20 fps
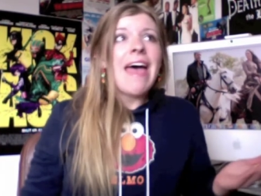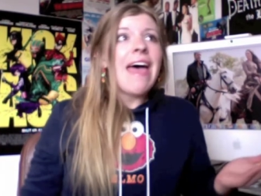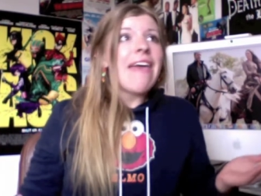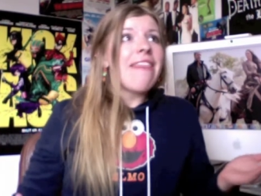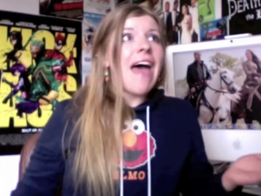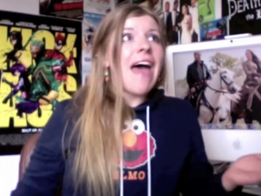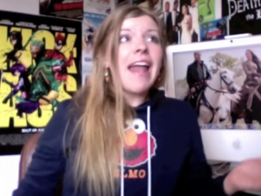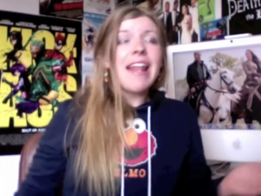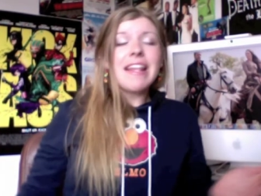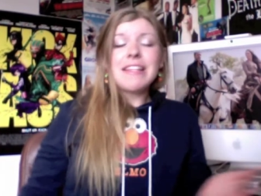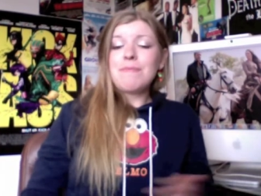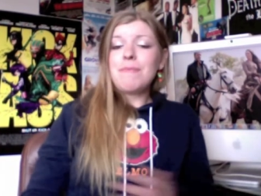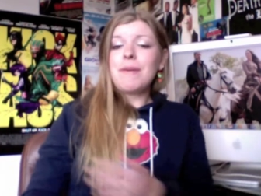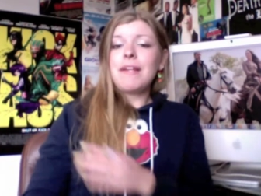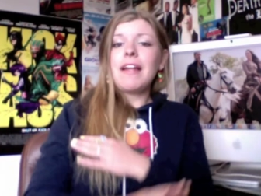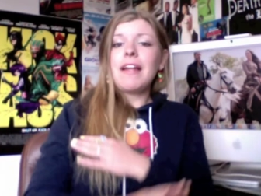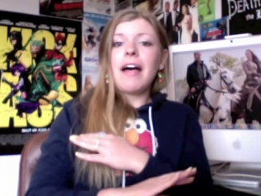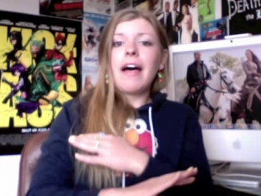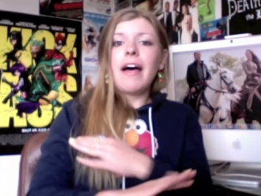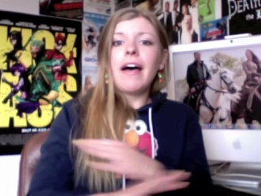that has
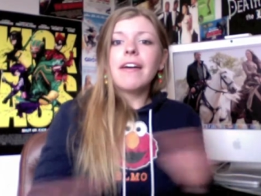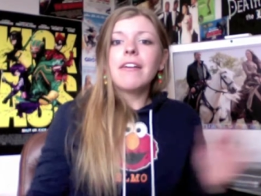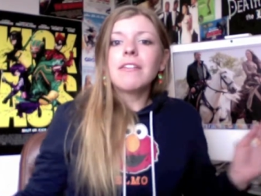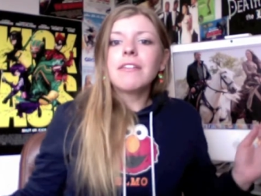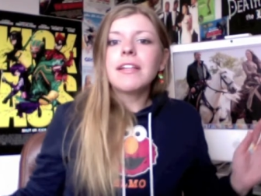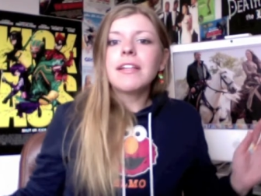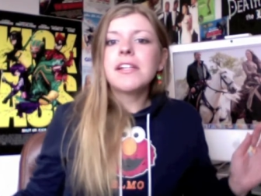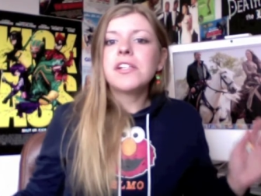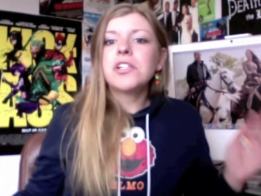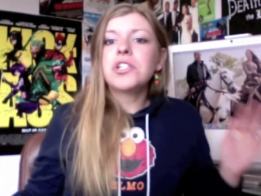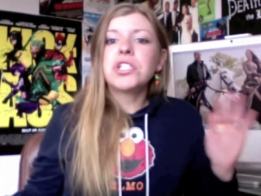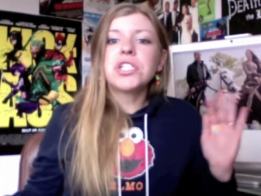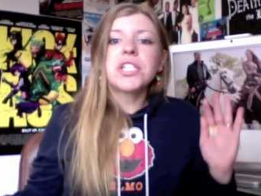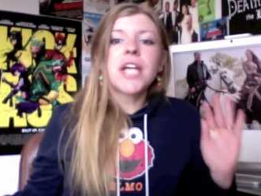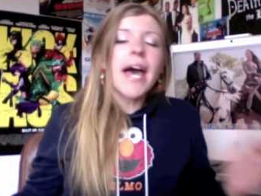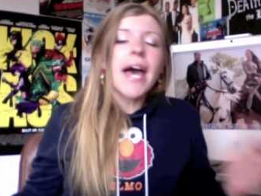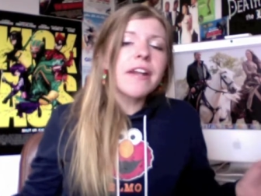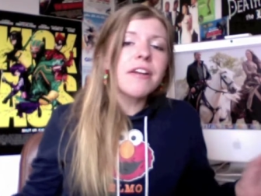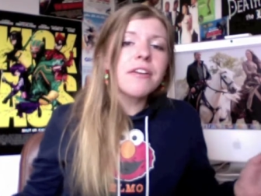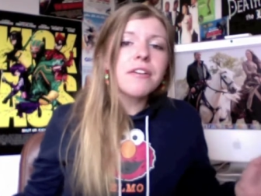been utterly
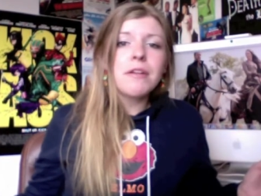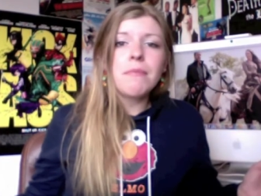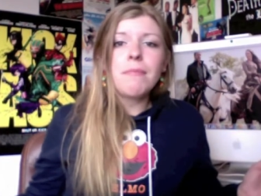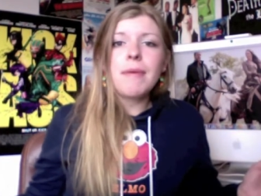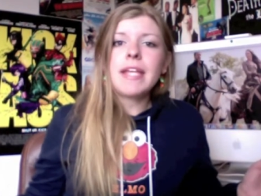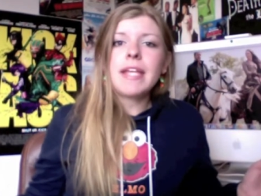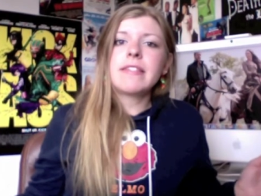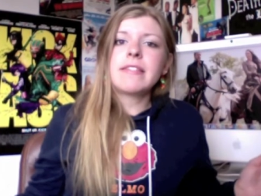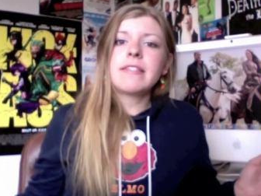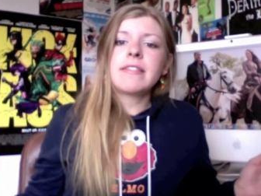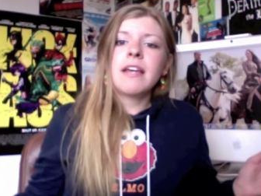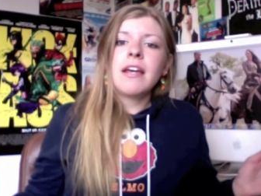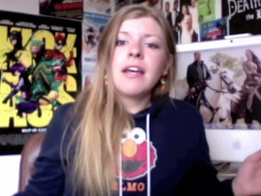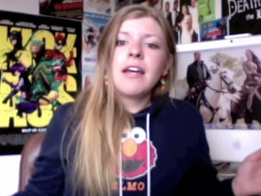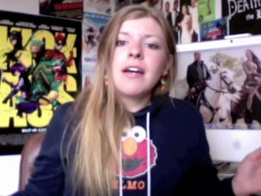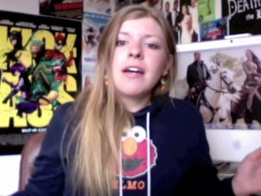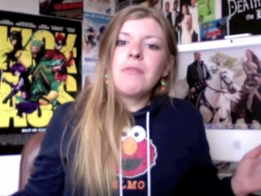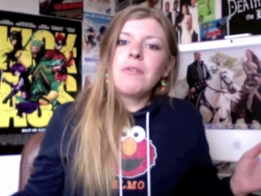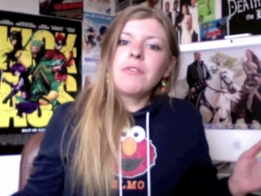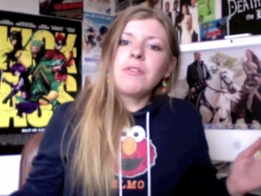shattered to bits,
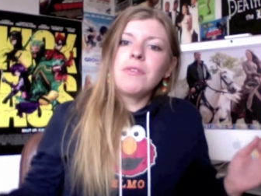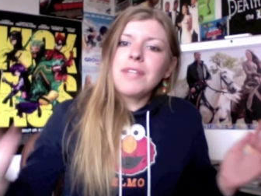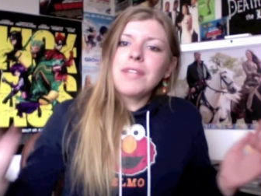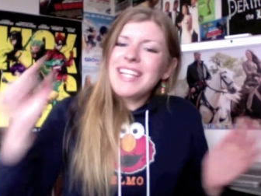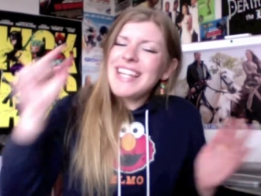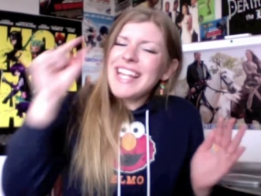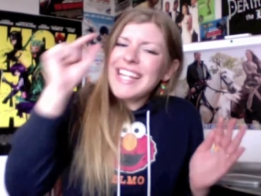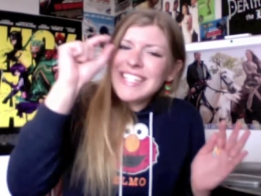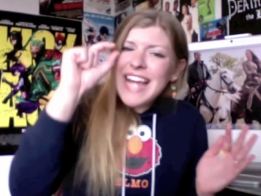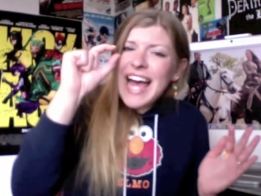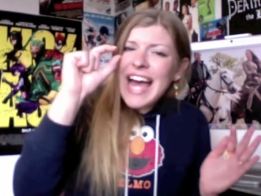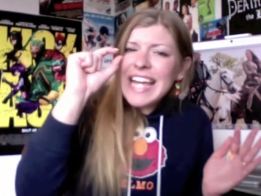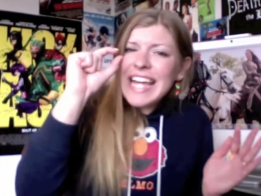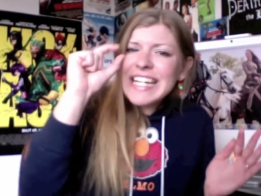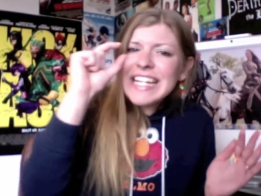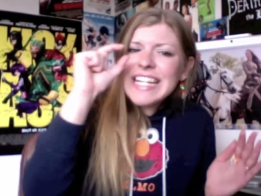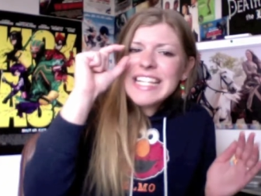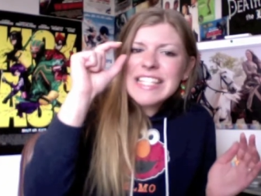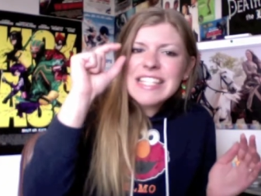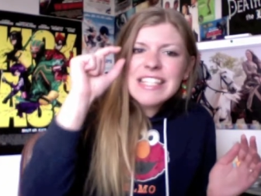with only like
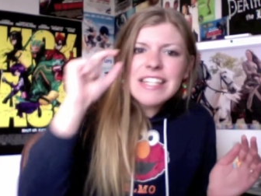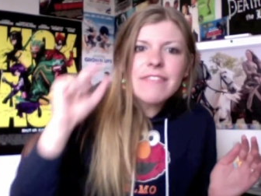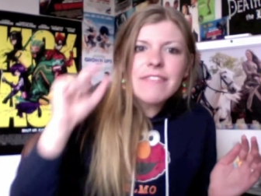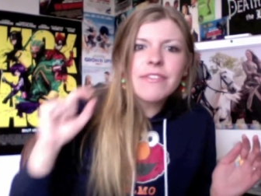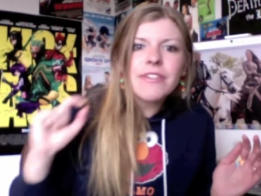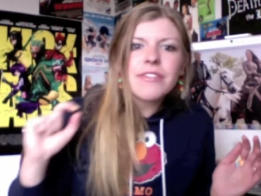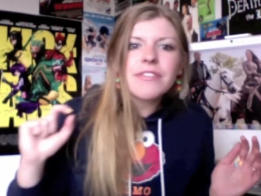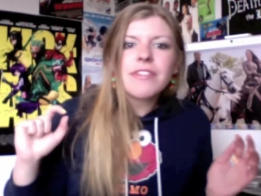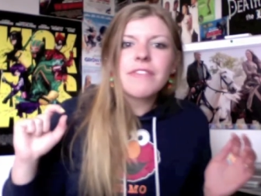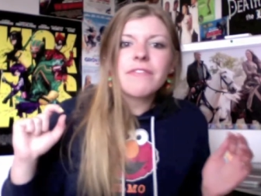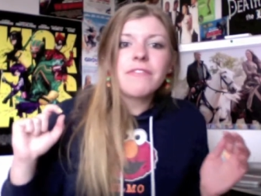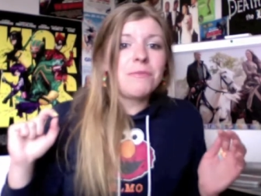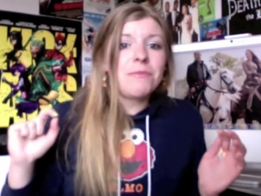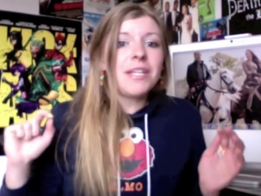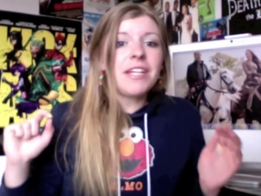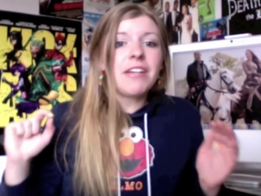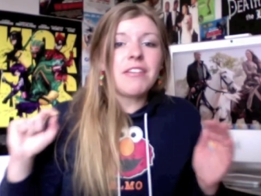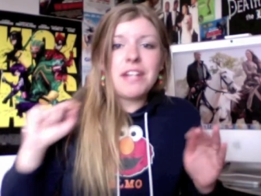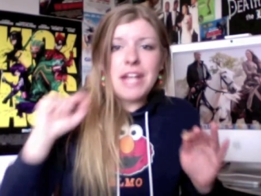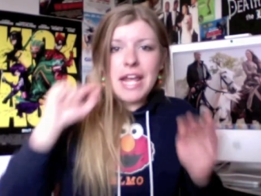tiny slivers of
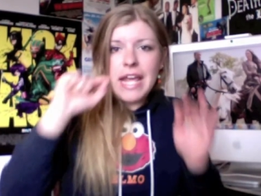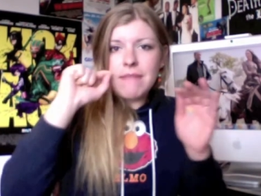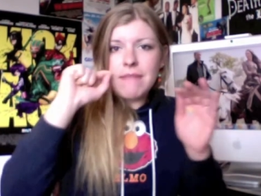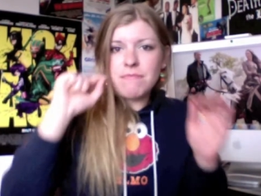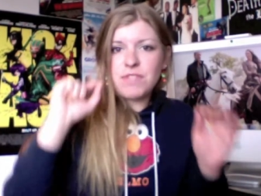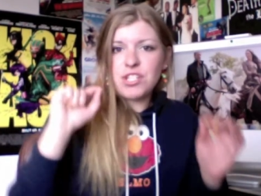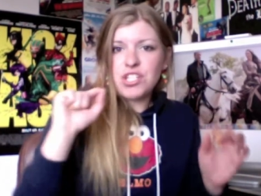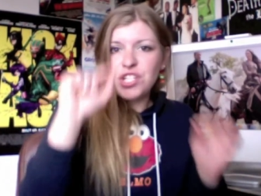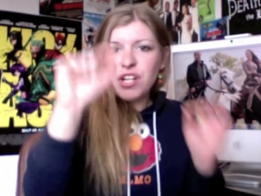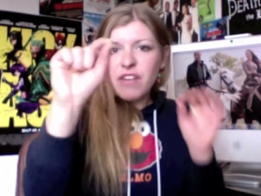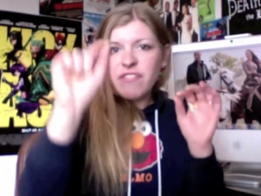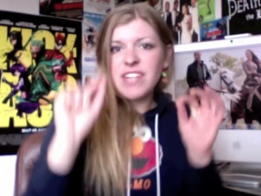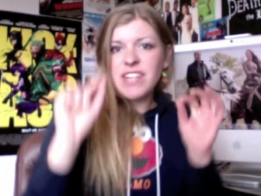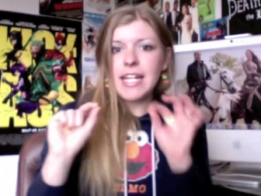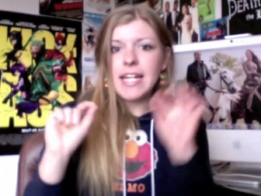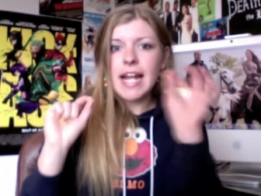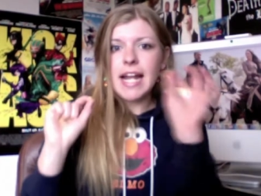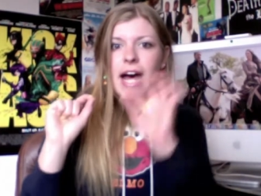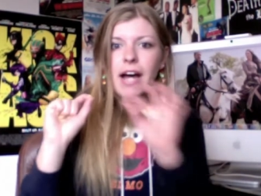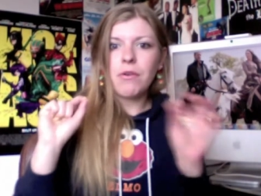familiar names shoved
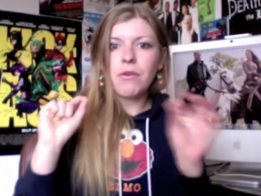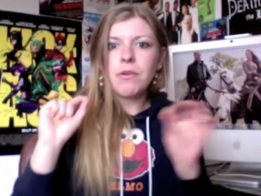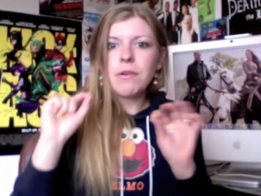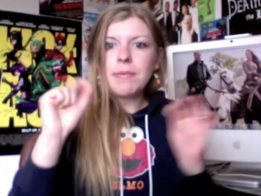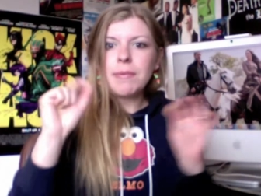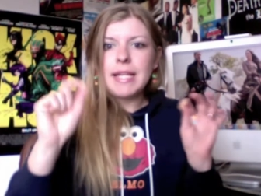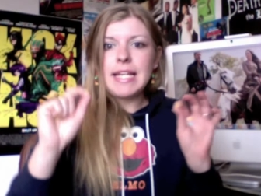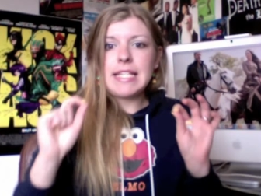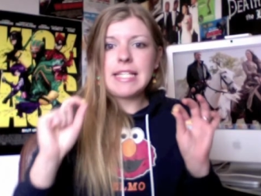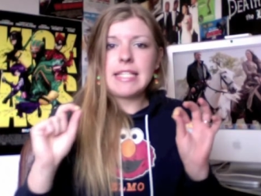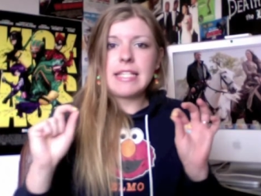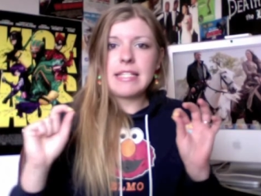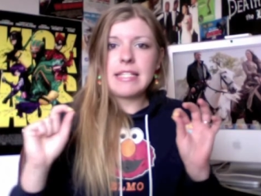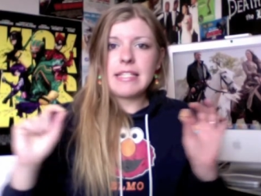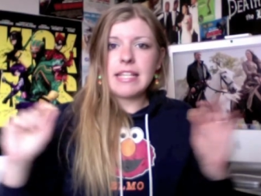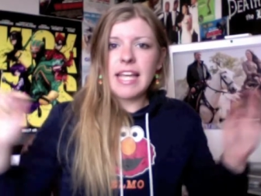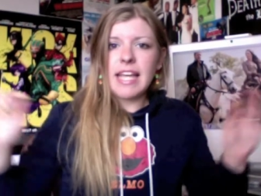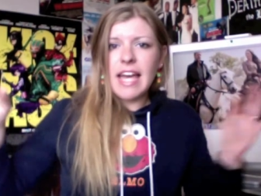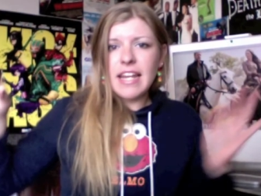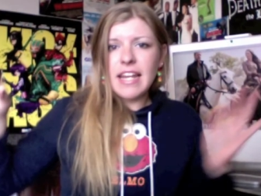into awkward
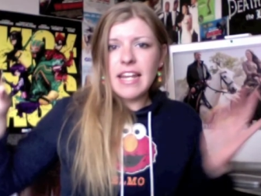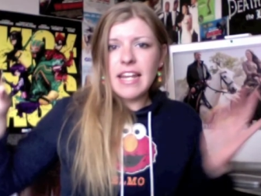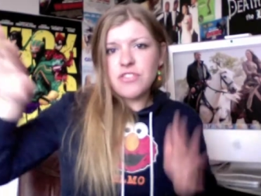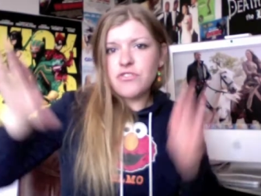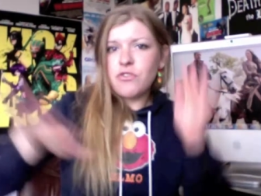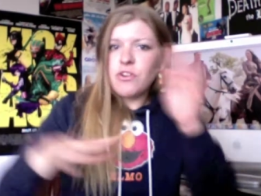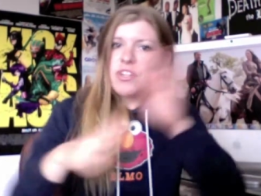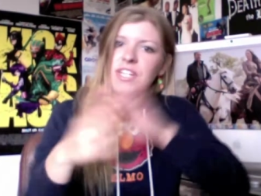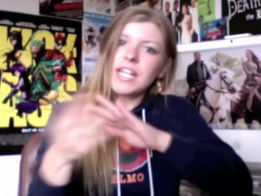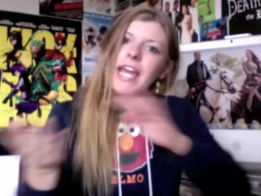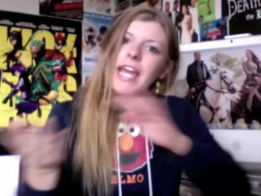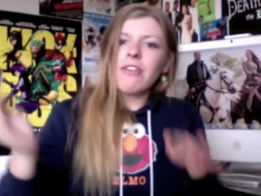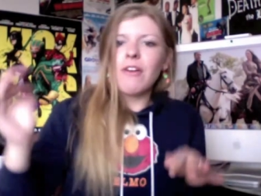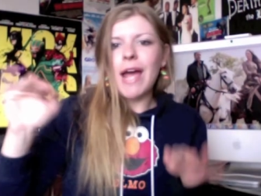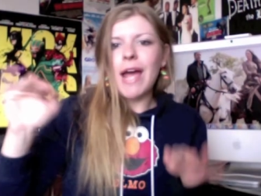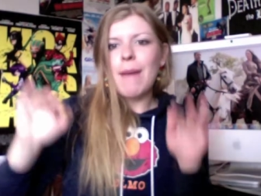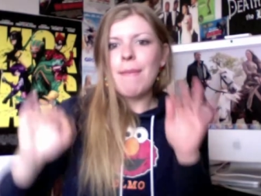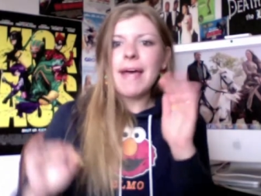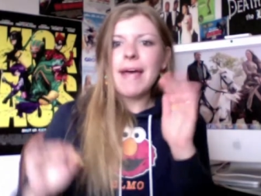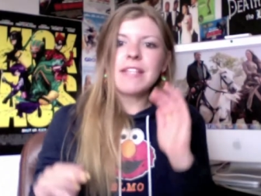places and kind of strung together
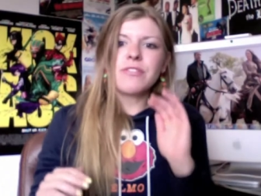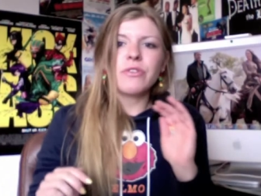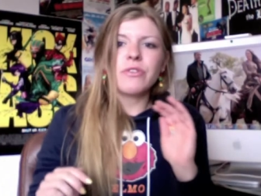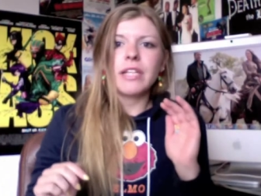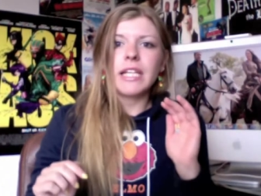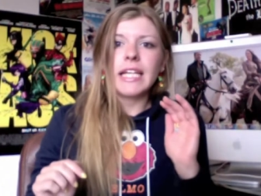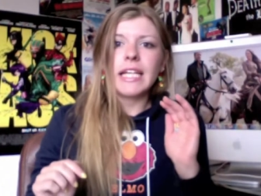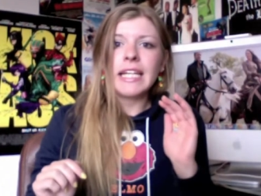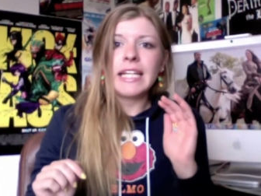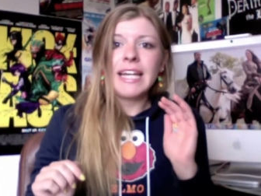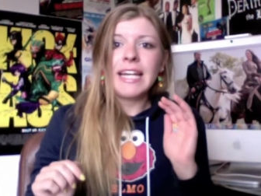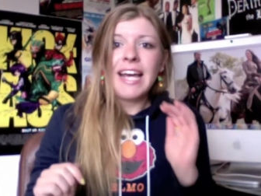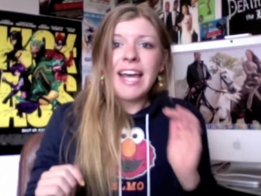haphazardly.